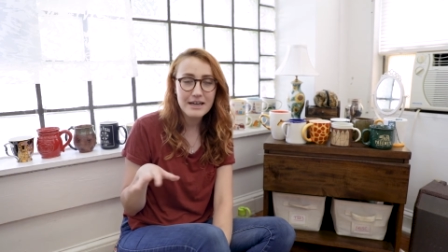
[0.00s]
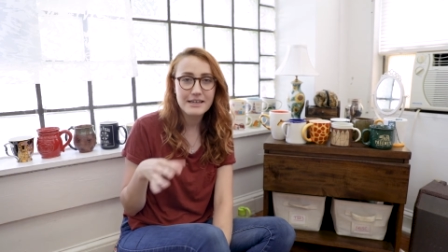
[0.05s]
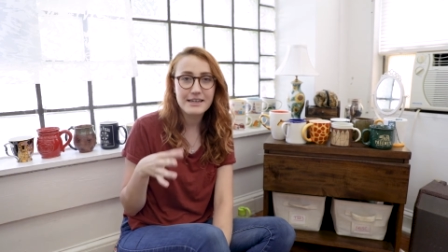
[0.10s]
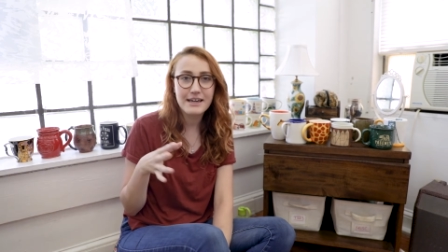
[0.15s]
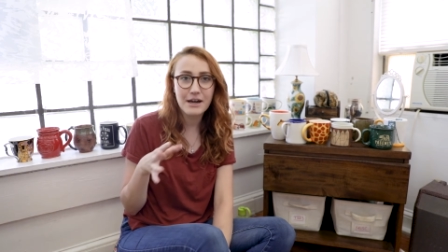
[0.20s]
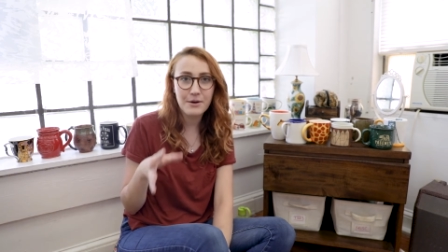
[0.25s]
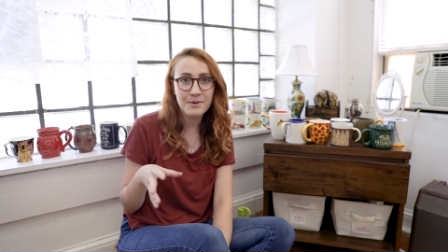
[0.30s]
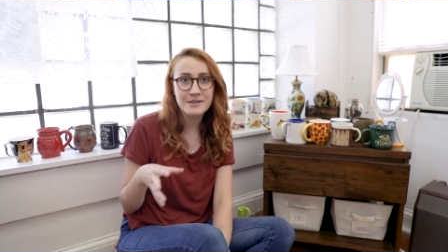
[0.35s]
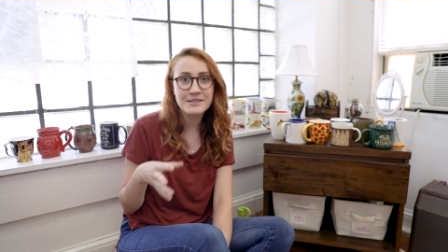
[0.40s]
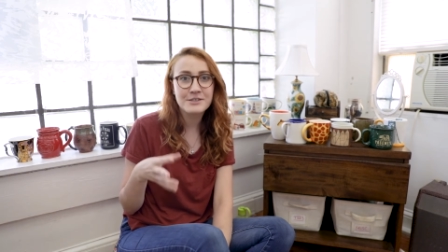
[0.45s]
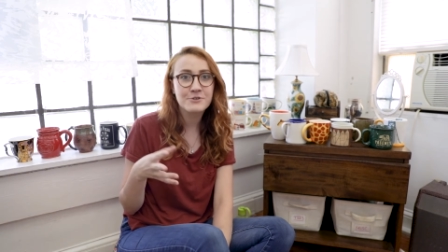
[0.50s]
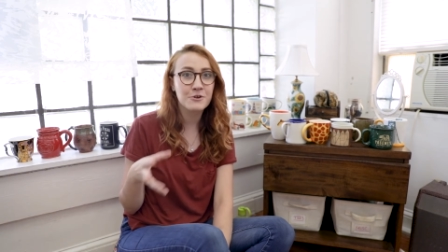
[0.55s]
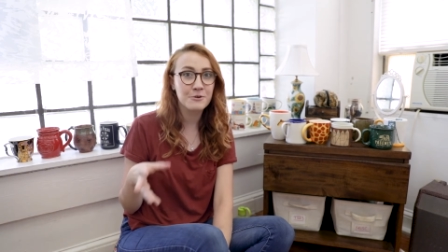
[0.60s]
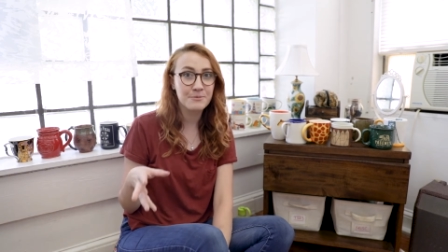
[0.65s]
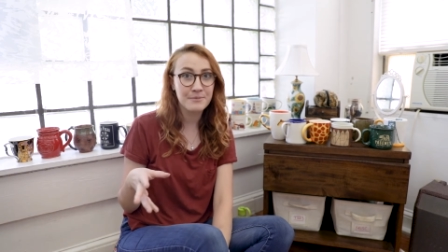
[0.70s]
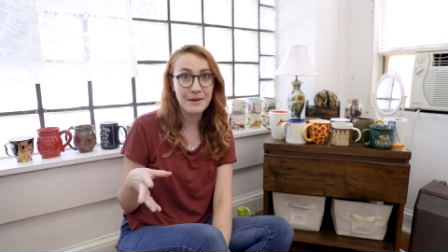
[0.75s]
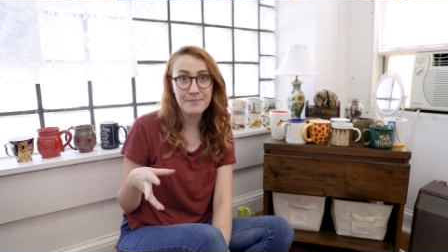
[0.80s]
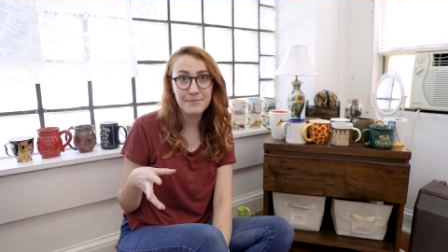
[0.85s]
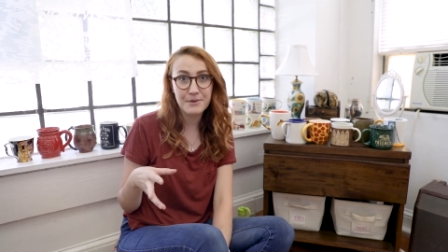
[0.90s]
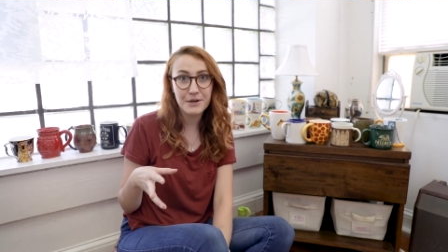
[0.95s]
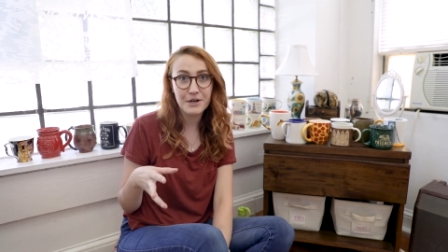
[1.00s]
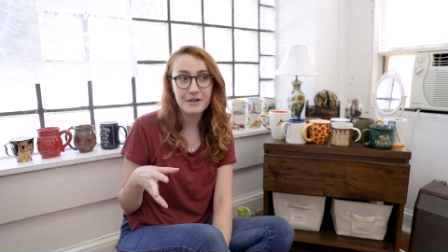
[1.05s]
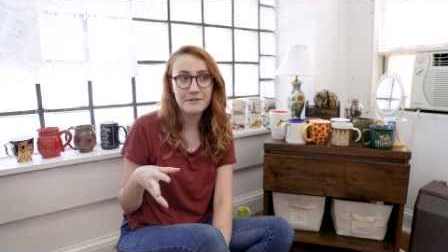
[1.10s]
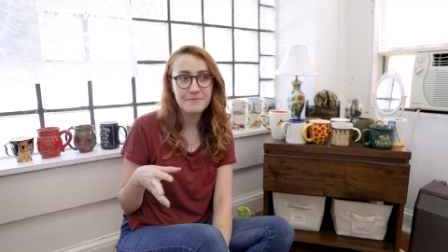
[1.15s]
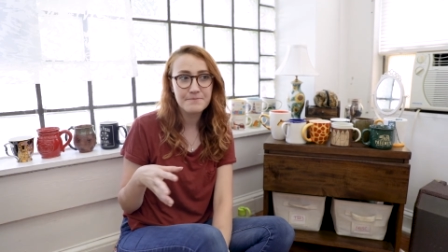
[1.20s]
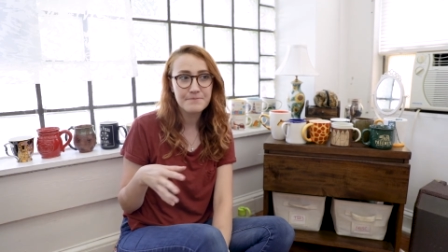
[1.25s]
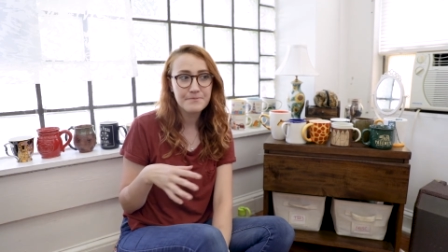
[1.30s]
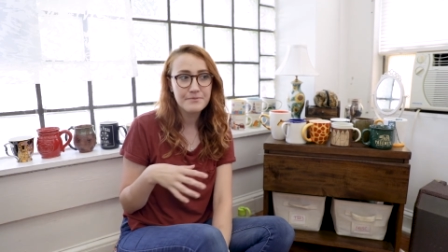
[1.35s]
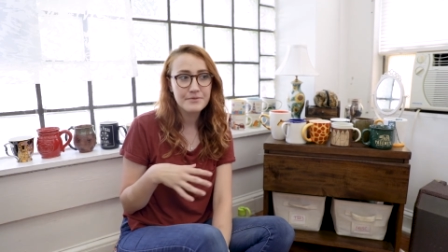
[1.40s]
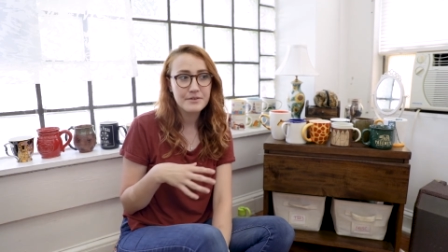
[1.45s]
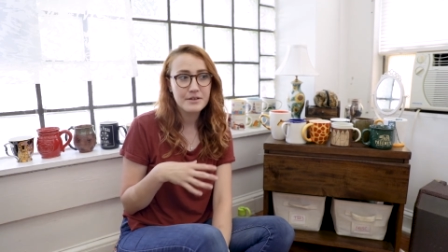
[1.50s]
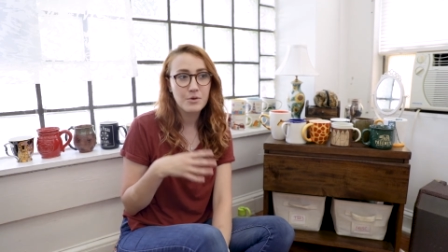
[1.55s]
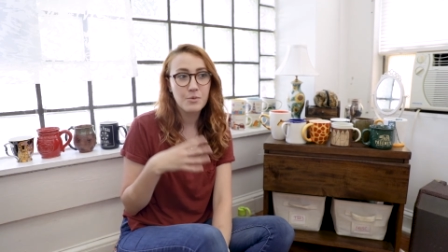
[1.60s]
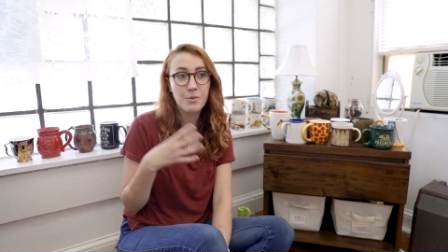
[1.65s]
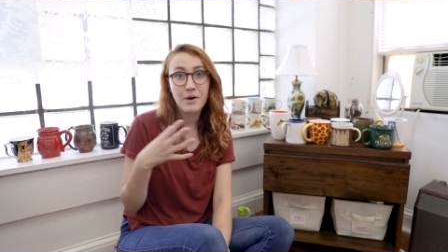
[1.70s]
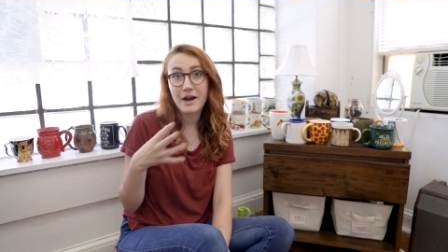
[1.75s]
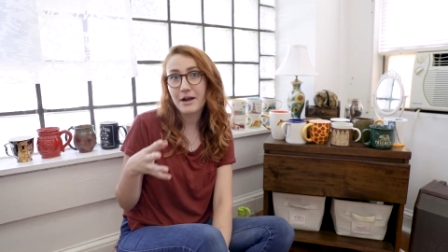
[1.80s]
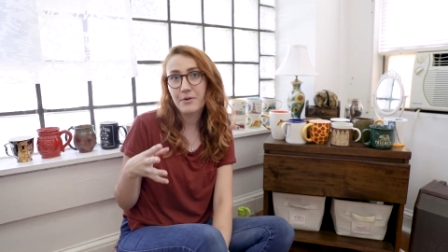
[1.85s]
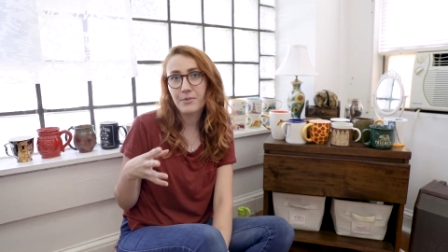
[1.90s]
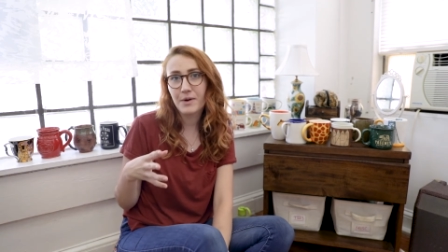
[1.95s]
get one to remember where I